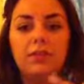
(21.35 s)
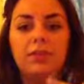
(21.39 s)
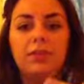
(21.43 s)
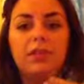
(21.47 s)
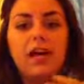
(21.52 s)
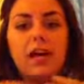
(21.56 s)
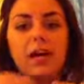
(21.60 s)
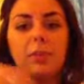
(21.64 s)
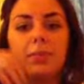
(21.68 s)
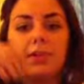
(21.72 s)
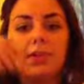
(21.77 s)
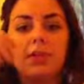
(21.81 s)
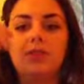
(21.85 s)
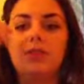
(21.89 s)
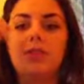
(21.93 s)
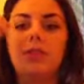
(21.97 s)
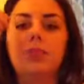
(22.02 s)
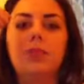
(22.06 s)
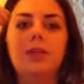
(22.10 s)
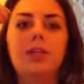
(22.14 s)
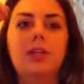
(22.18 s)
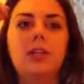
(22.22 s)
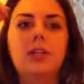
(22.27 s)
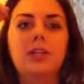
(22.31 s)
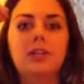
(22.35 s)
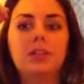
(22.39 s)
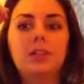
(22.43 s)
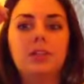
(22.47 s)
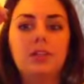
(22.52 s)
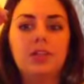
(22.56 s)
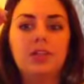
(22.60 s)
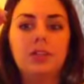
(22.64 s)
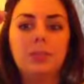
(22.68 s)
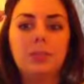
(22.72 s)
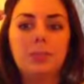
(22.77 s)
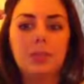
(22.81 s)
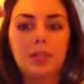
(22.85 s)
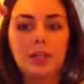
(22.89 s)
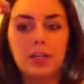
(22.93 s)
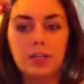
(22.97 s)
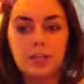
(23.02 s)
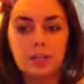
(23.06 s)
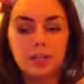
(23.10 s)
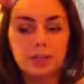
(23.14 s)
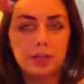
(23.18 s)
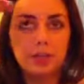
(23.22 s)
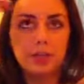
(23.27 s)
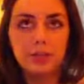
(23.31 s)
the top level
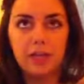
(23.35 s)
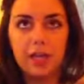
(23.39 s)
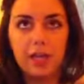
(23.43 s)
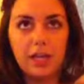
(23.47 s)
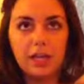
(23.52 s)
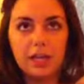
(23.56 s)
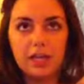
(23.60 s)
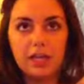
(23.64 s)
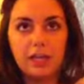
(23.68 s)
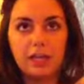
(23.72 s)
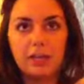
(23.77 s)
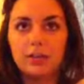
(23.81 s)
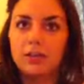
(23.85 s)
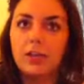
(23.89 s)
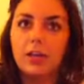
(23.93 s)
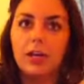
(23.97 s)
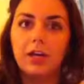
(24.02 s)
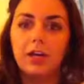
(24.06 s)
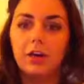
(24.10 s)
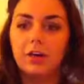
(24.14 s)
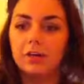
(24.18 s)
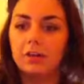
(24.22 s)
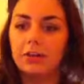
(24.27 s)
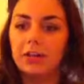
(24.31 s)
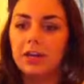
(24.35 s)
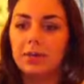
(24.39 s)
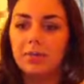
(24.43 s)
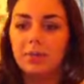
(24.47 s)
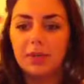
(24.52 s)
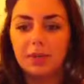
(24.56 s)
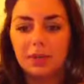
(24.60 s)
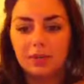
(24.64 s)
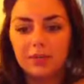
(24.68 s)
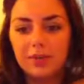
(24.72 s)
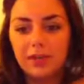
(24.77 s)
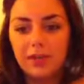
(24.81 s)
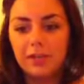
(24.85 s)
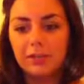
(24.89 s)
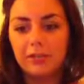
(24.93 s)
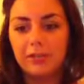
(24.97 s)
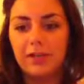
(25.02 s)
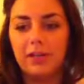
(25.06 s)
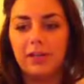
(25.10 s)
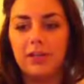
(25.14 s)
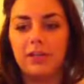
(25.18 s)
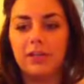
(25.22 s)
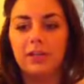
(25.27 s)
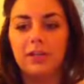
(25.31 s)
being creating and under that being
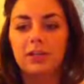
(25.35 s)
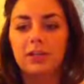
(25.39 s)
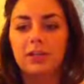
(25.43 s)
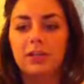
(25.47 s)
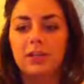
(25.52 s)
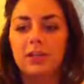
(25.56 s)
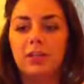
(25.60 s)
evaluating